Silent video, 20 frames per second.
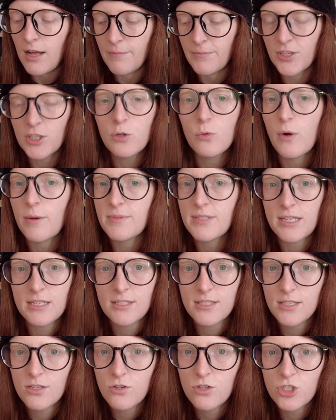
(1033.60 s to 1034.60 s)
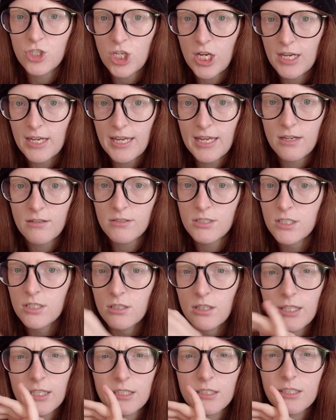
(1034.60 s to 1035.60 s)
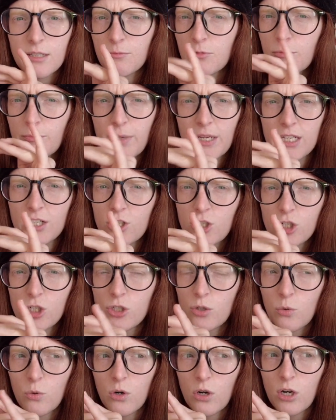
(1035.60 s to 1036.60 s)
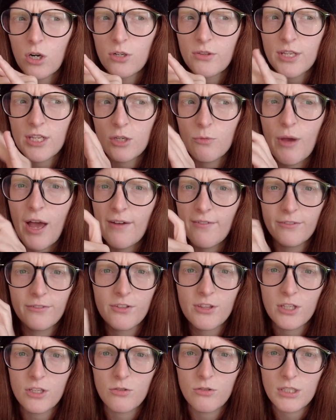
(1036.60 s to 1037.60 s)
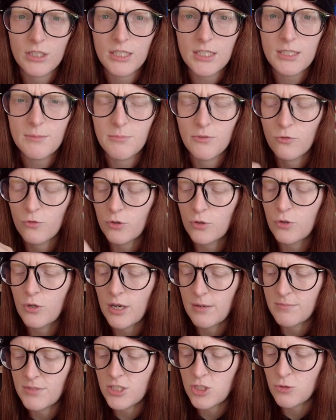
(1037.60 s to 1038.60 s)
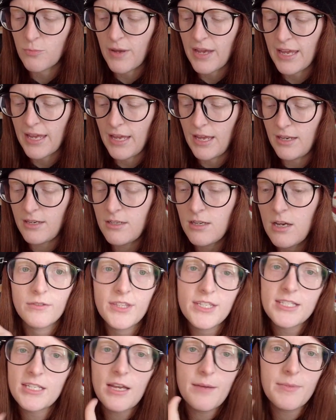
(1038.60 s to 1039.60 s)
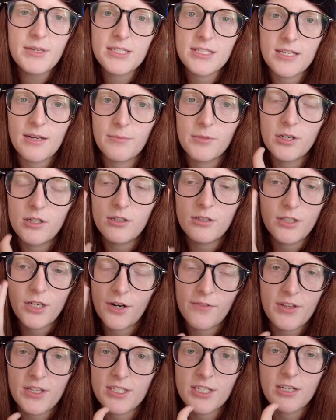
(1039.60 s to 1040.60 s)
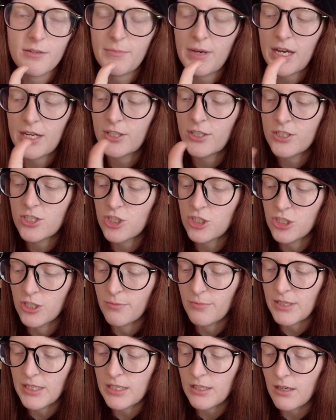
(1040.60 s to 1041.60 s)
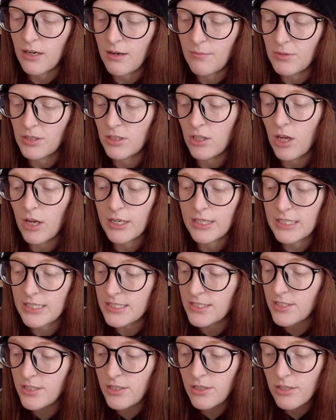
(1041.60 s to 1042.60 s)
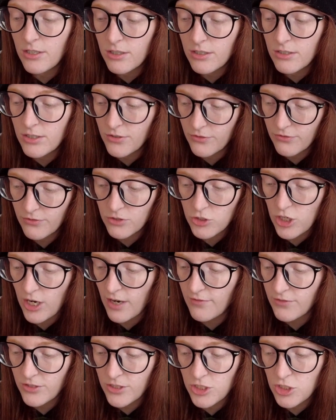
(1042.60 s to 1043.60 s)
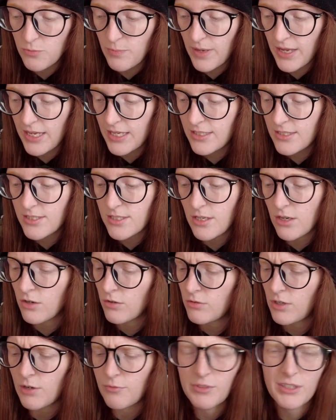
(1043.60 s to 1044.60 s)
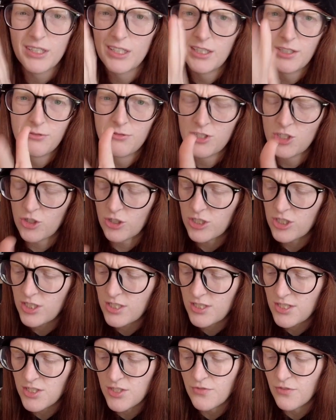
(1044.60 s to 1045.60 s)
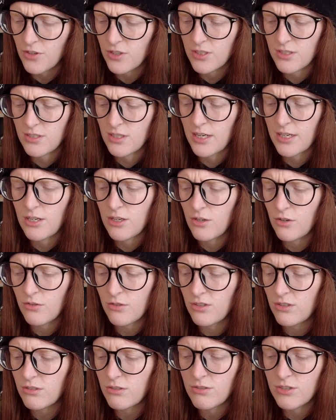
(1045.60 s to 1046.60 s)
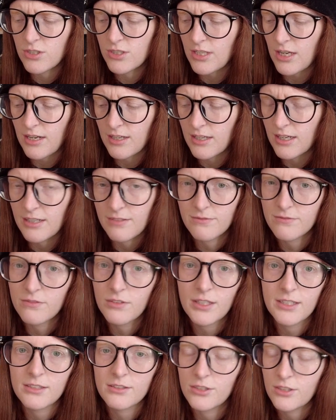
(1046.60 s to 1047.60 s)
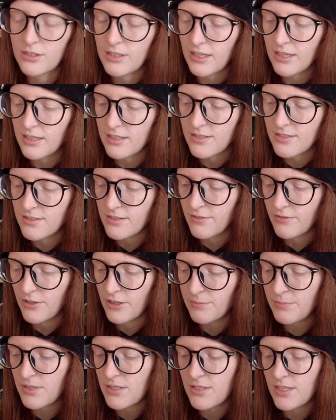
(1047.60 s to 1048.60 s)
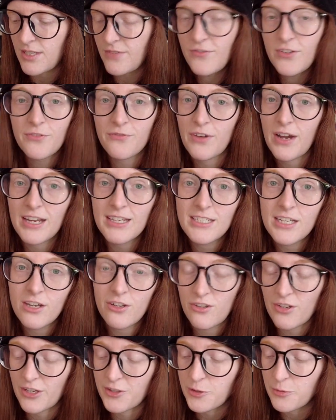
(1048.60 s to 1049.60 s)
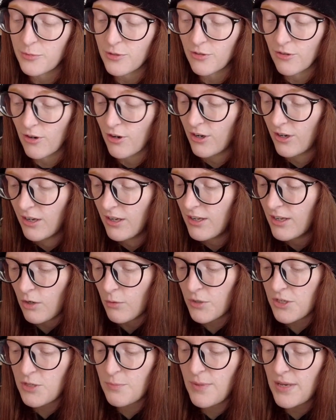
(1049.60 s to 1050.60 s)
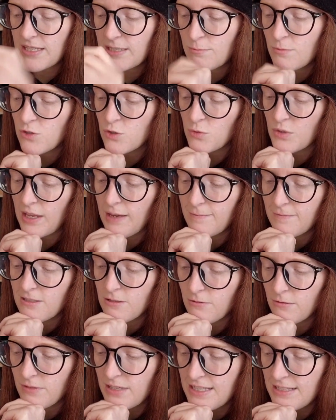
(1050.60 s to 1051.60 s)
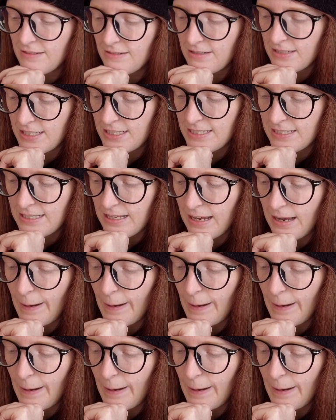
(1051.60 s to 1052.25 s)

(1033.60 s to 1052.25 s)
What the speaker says: There are websites that you can check out to like double make sure that you have everything you need before you come to Japan. This coming summer, none of that's going to matter. It's just going to be a lot easier to travel to Japan, so not really any restrictions as far as I know. You just got to kind of like look that kind of stuff up, because even if I tell you, I could be wrong. What are the best, most reliable resources?